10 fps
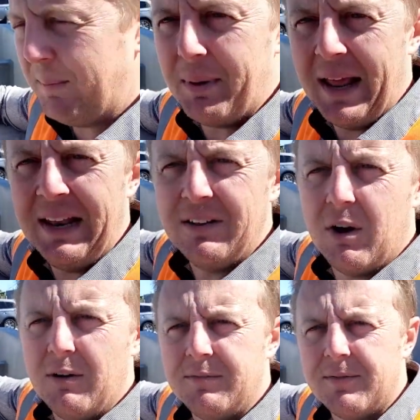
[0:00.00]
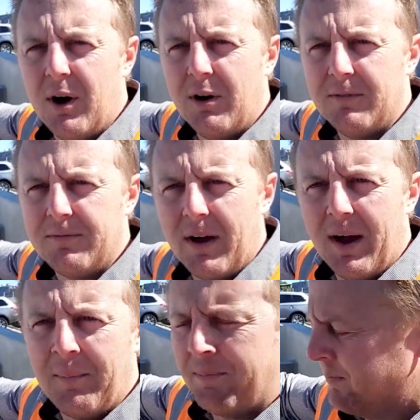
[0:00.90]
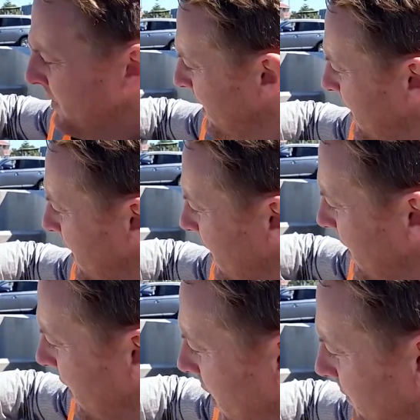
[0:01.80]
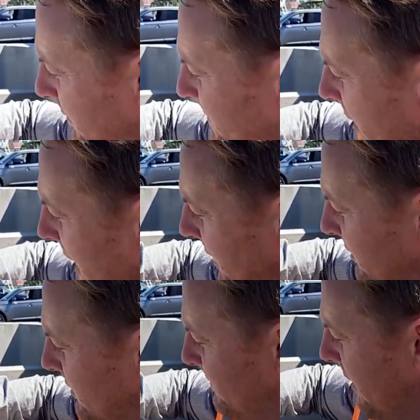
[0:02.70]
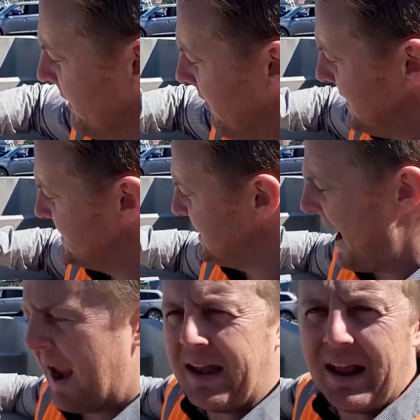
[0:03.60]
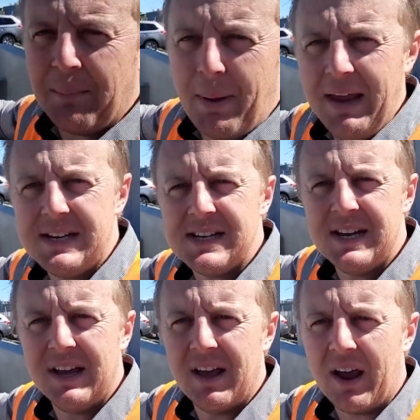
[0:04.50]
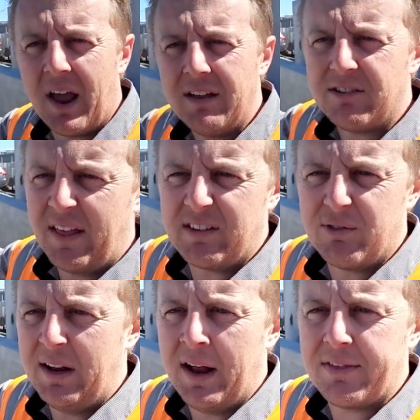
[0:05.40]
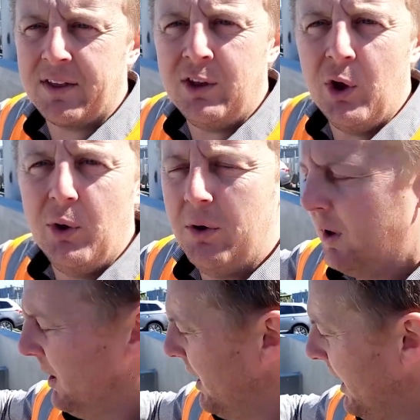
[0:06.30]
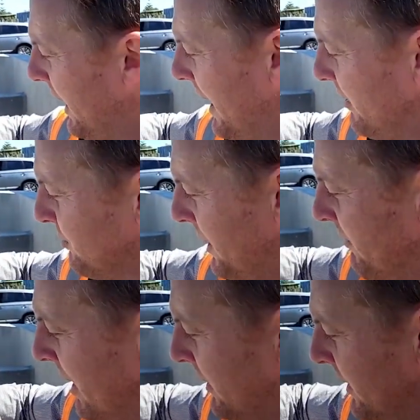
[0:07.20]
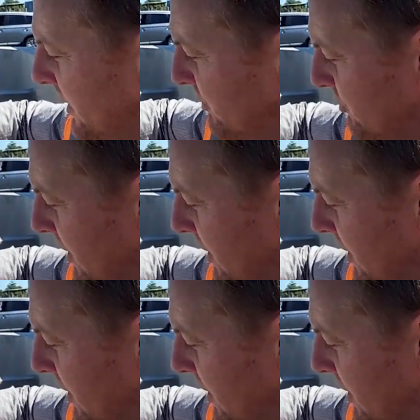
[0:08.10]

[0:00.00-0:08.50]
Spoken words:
blend of a fine grade sand and peat. Okay, so that's really nothing new. Again, it's been around in the industry